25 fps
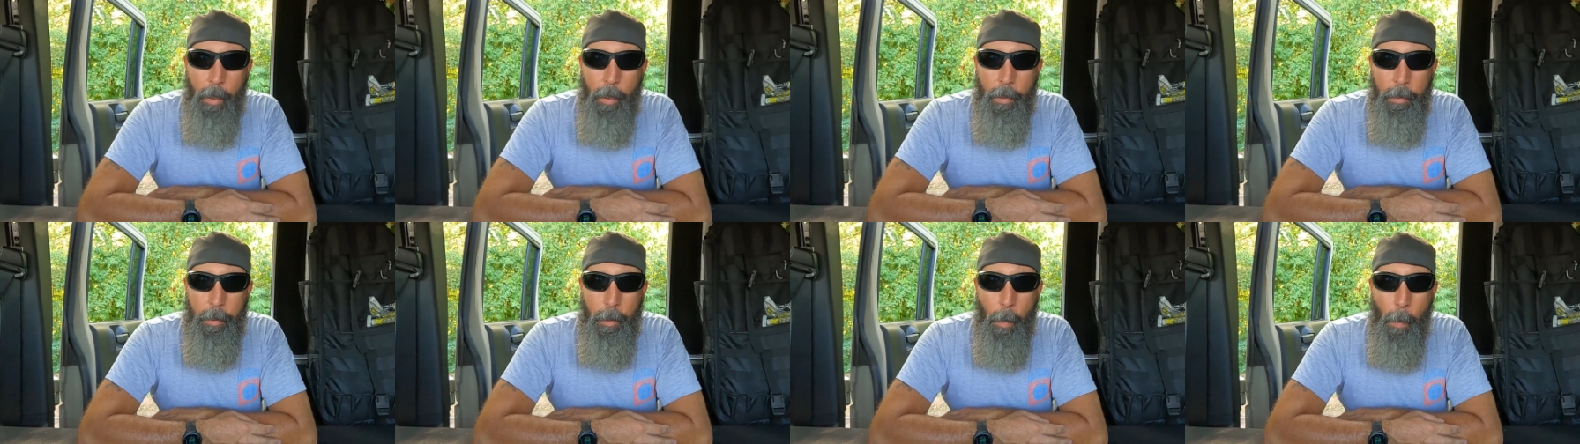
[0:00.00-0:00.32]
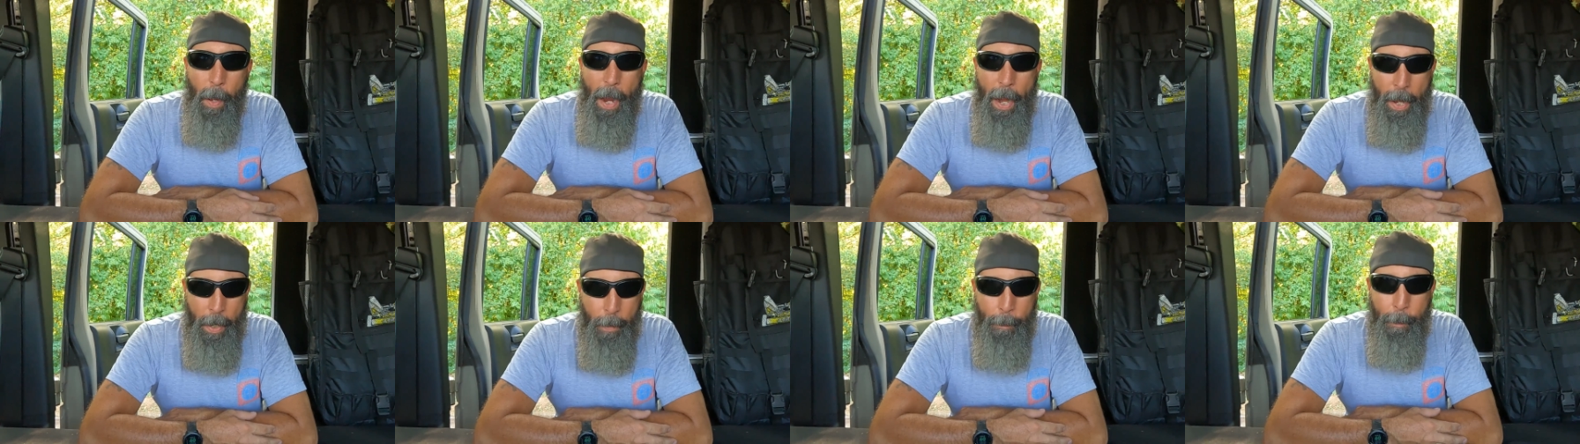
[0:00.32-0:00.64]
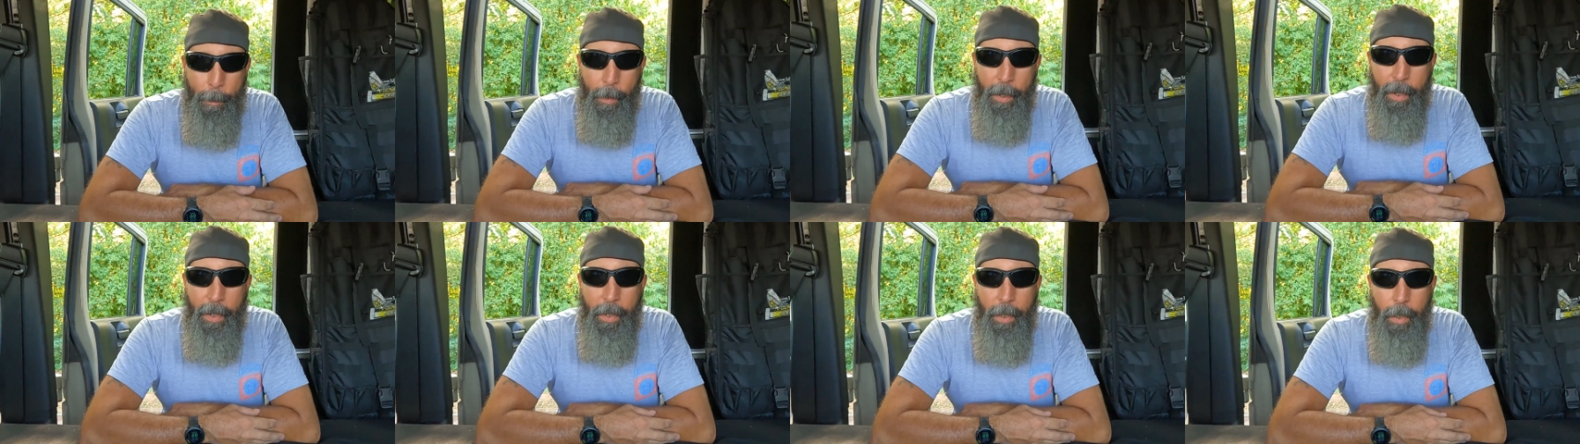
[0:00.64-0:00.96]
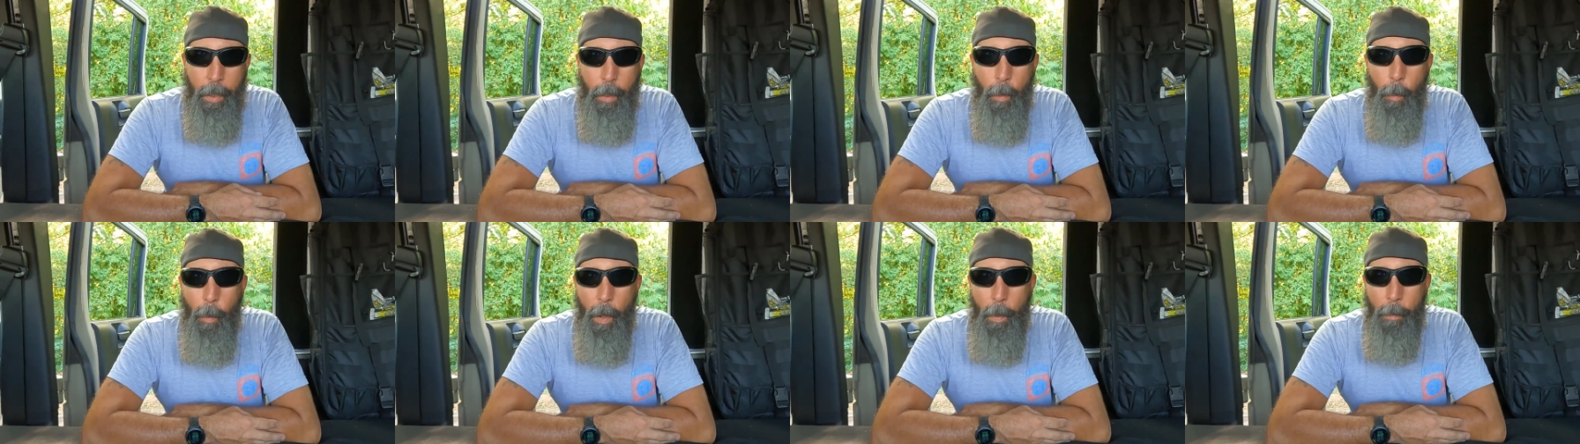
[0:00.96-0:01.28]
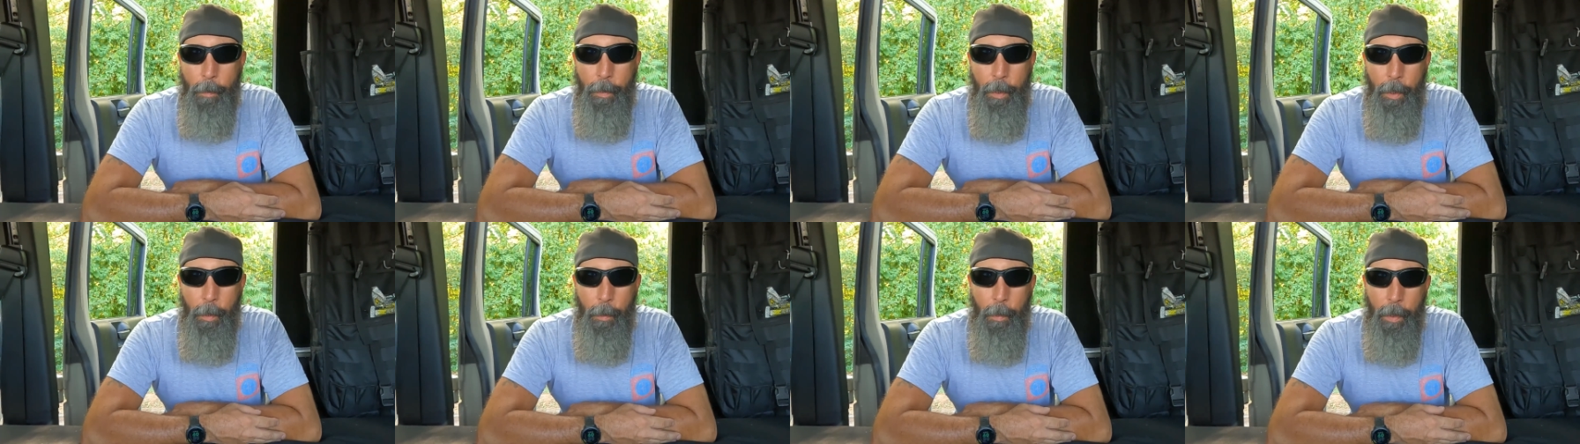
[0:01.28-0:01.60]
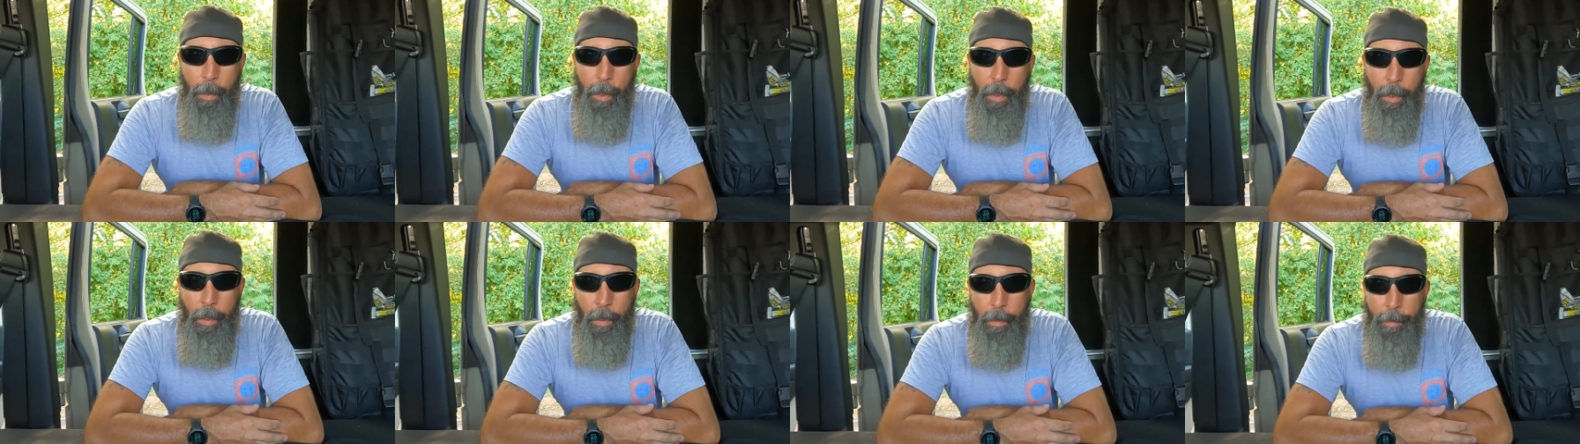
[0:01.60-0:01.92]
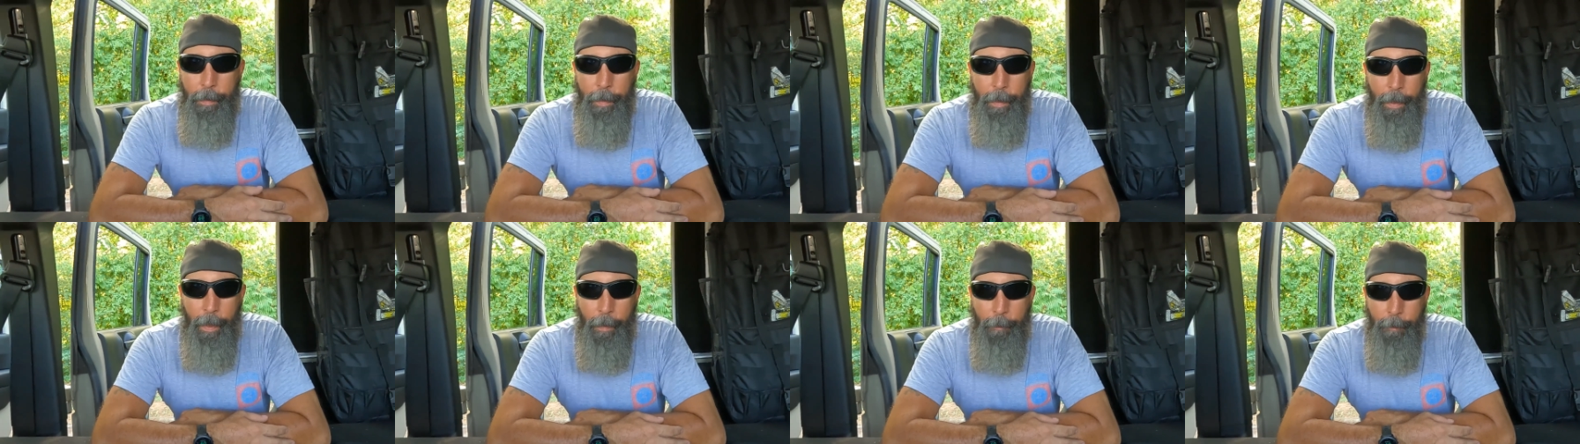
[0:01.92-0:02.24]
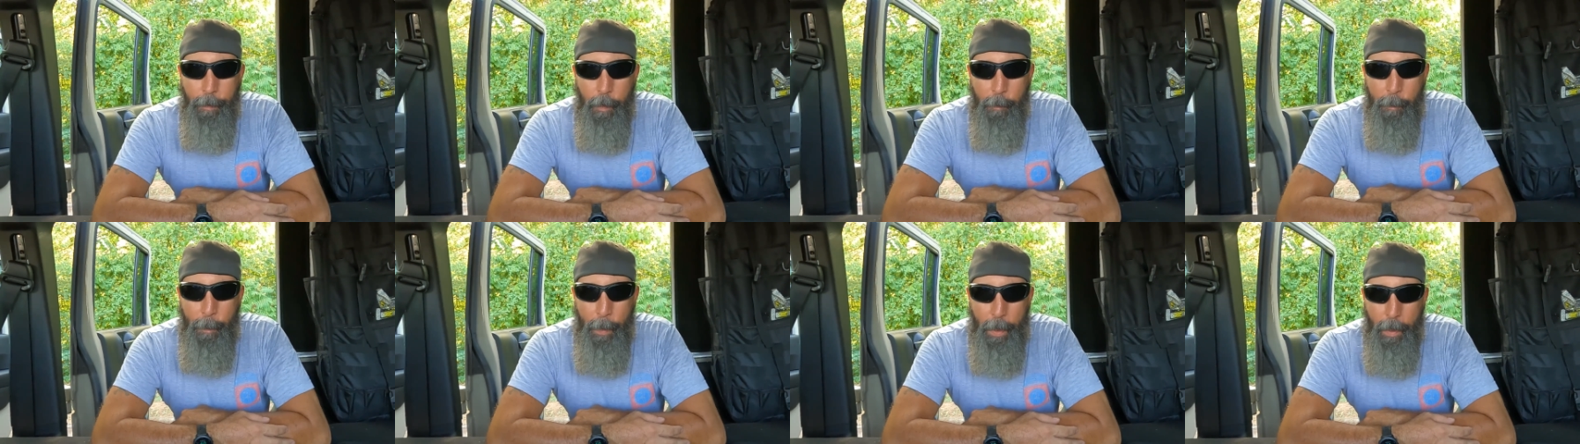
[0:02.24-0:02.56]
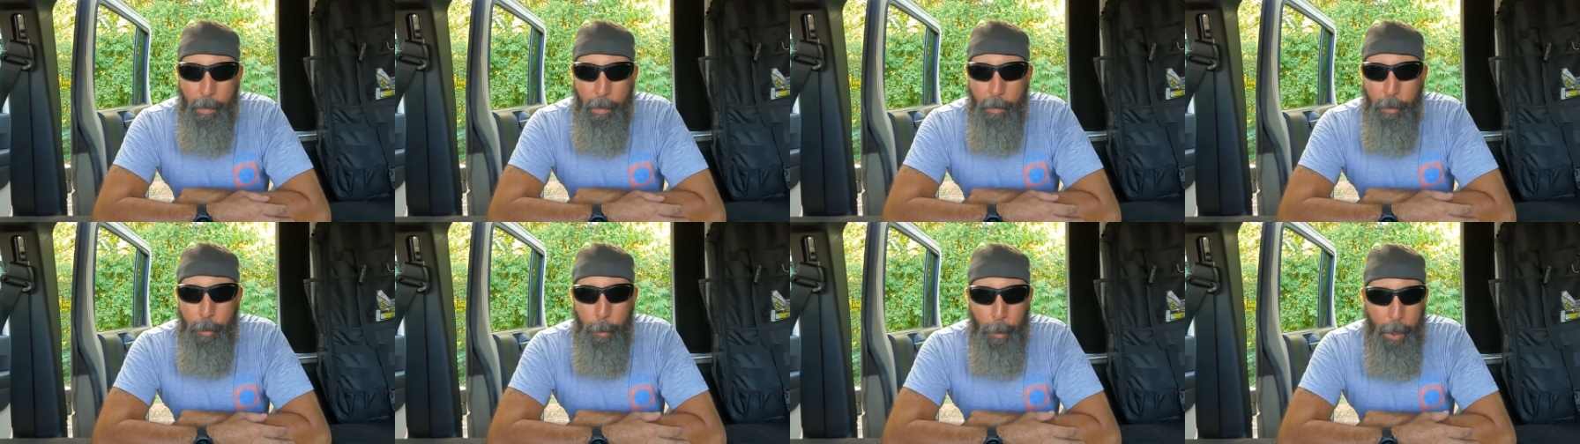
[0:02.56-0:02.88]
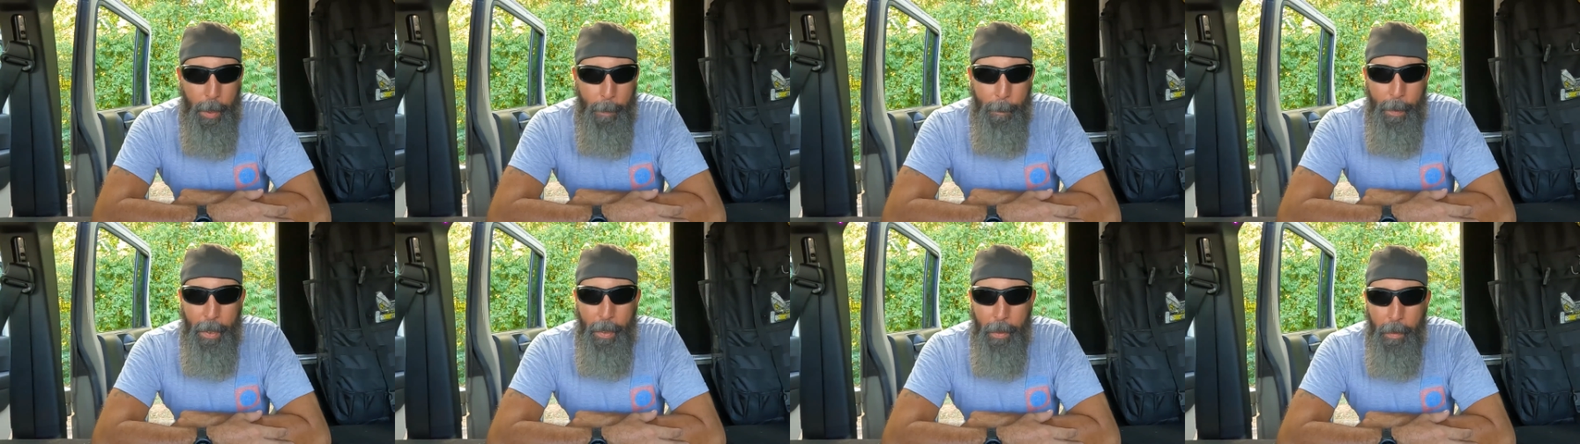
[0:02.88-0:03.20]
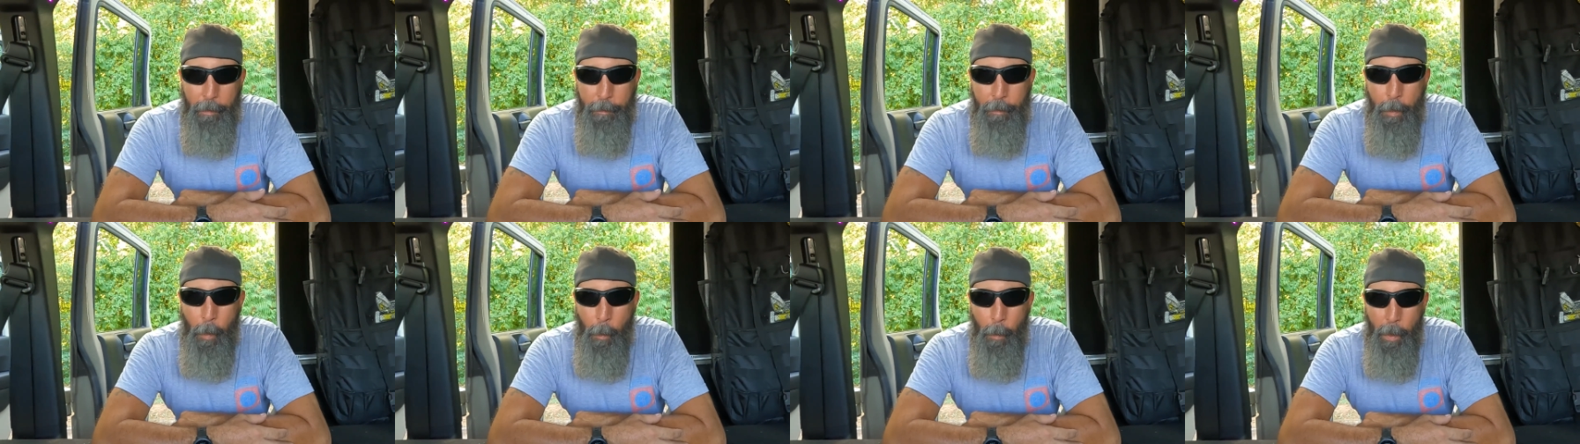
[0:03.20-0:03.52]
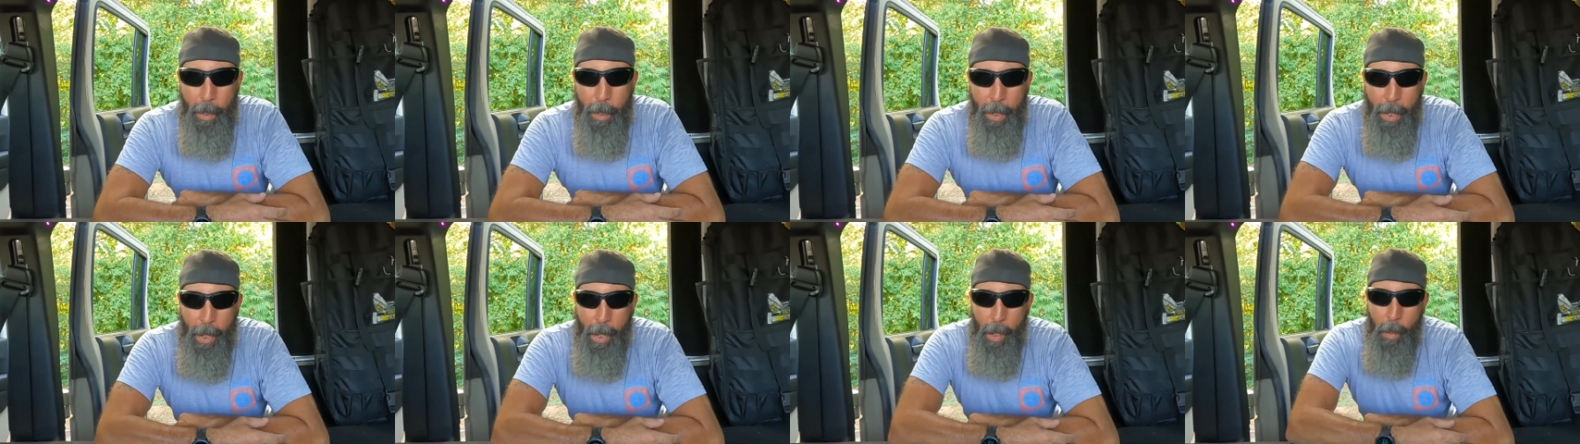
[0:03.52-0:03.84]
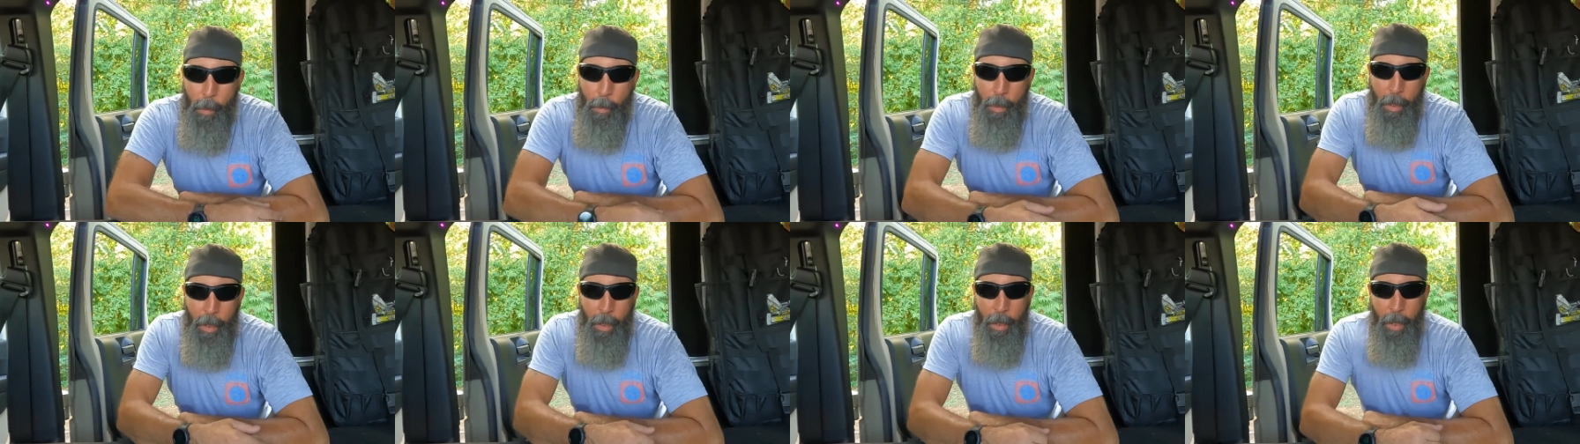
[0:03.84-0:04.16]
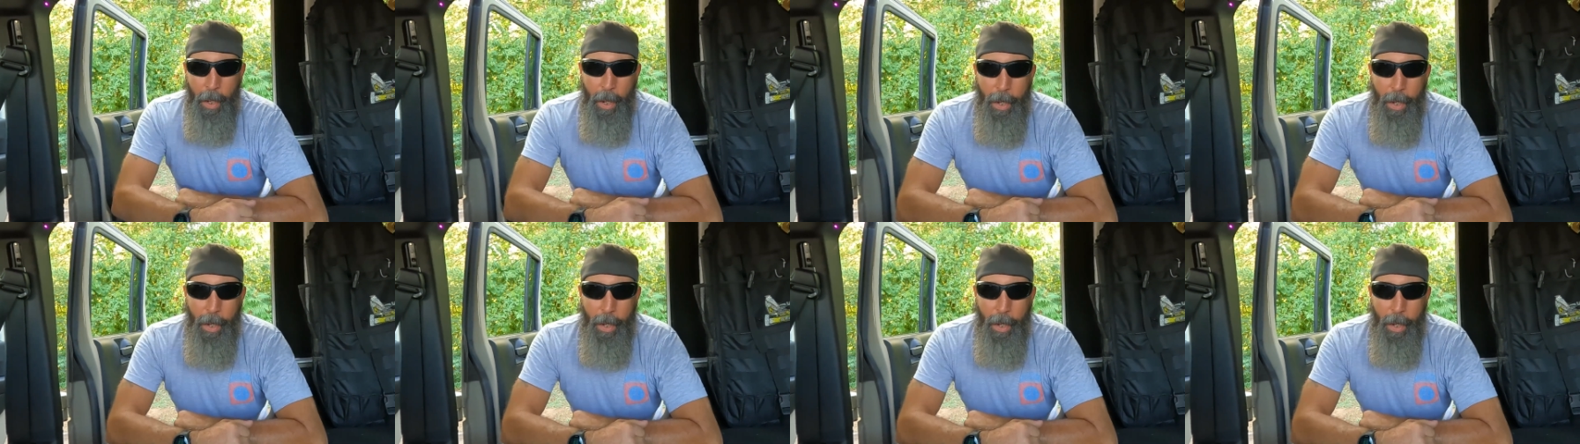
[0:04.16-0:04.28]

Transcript: So anybody can go out and do it. If you've been dreaming of going out